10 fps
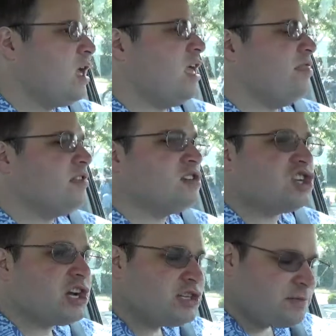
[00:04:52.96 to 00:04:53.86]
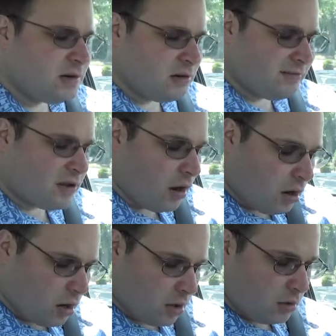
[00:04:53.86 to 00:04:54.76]
in the judgment of
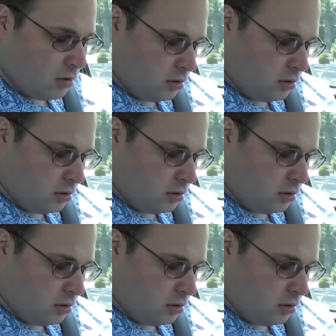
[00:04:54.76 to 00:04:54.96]
God,